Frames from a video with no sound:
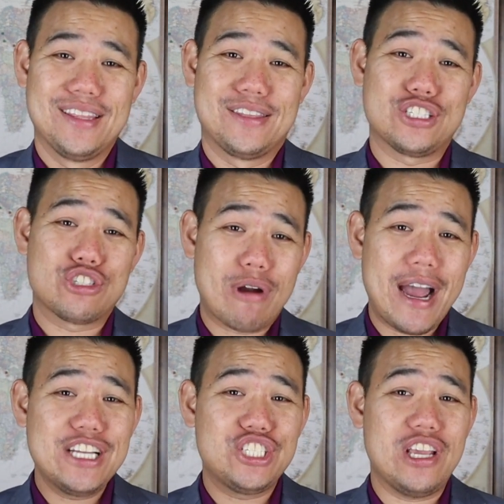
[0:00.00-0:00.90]
The
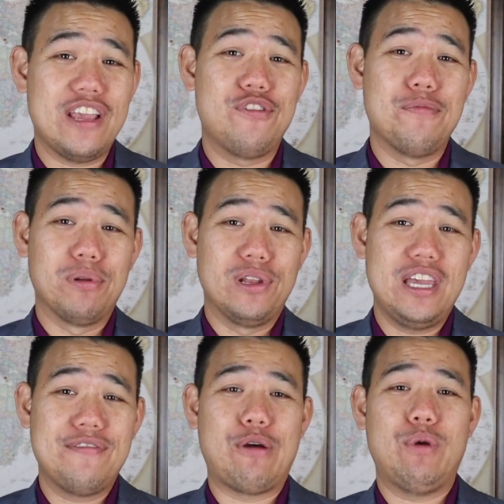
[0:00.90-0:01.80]
strategy, if you
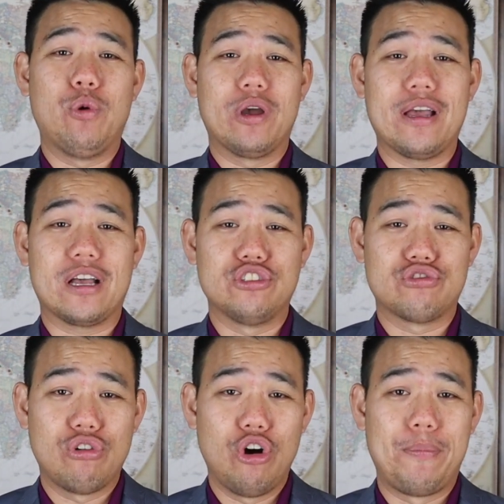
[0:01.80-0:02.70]
believe that we will get
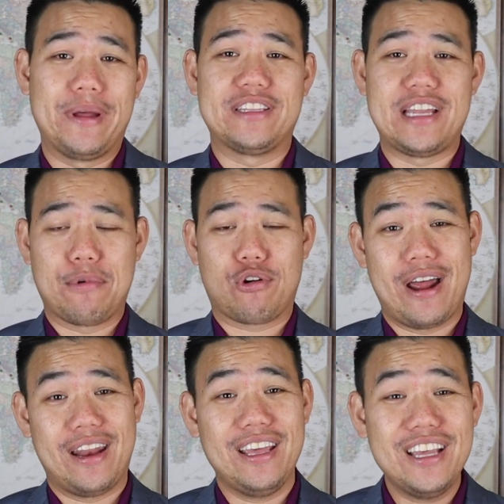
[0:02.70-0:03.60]
control by the
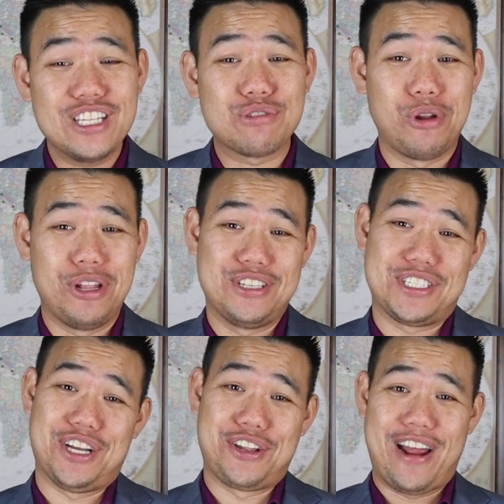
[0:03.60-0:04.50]
Democrat, is really to
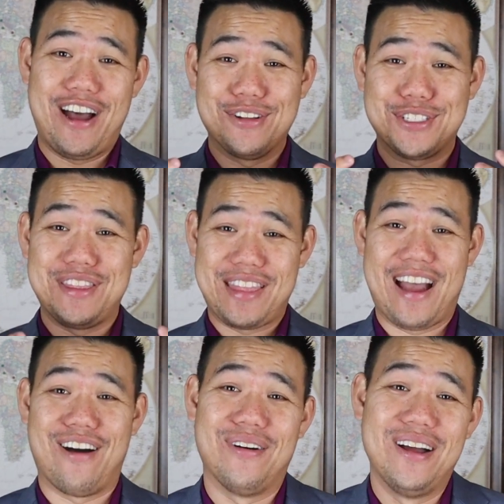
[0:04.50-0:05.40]
sell your house
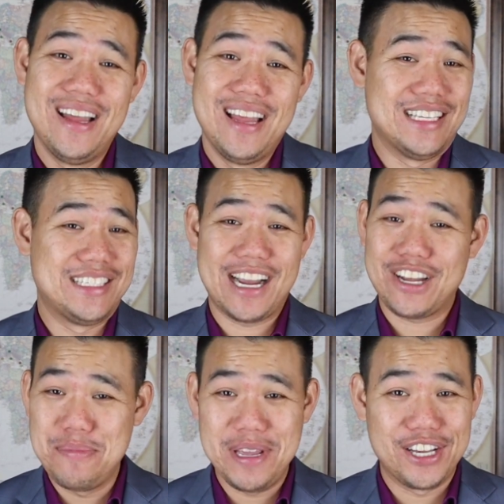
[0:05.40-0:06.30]
now. It's not
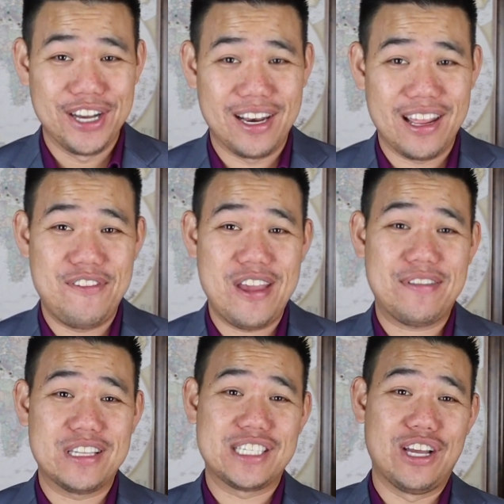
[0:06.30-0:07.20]
going to be good if you
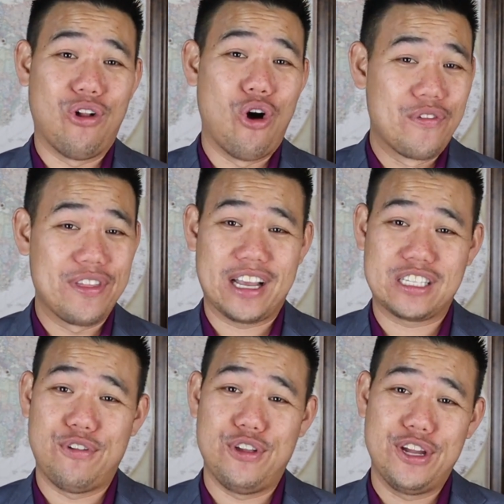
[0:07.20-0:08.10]
have to sell over the
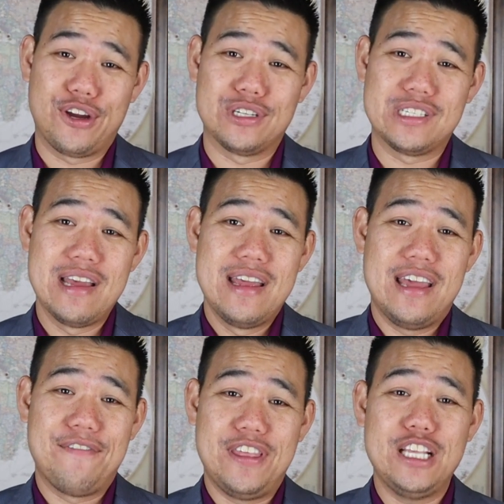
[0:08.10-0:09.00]
next few years
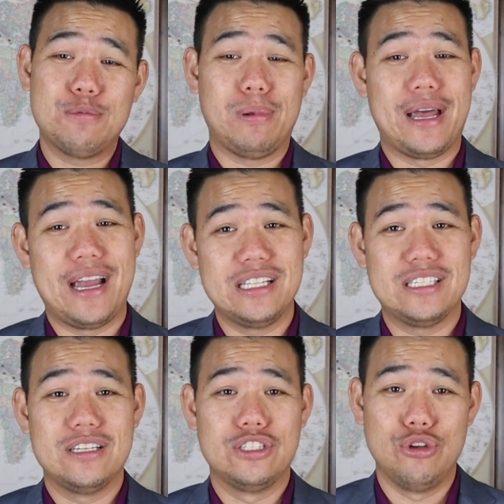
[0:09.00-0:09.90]
if these
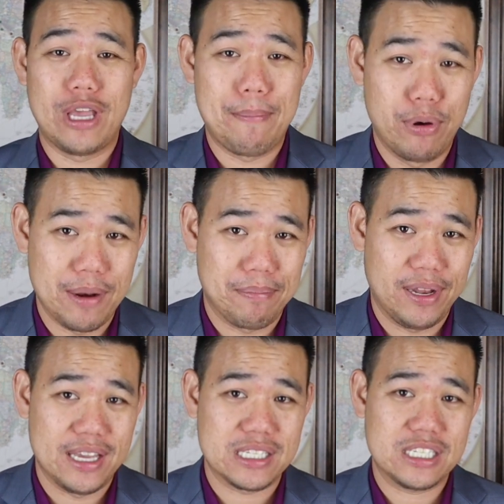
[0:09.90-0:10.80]
plans do get put in
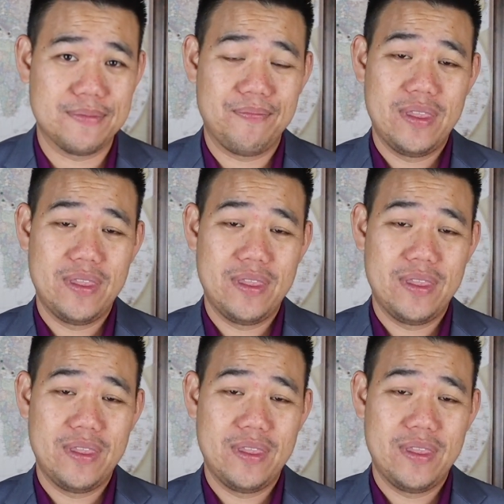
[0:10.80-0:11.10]
place.